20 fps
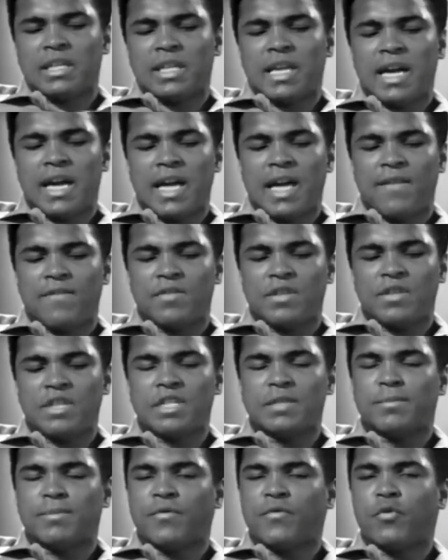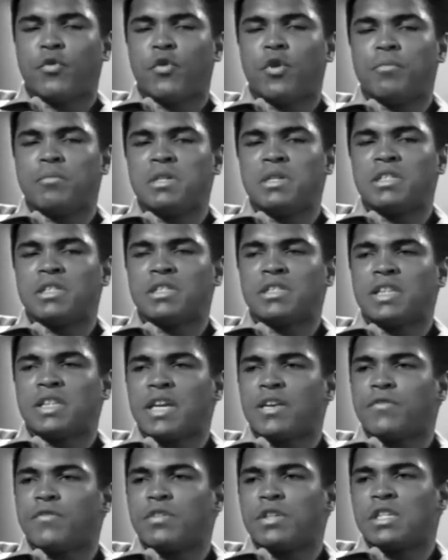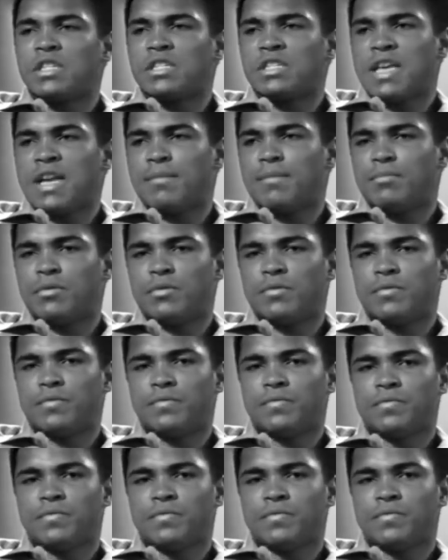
that I have these before me to take an example.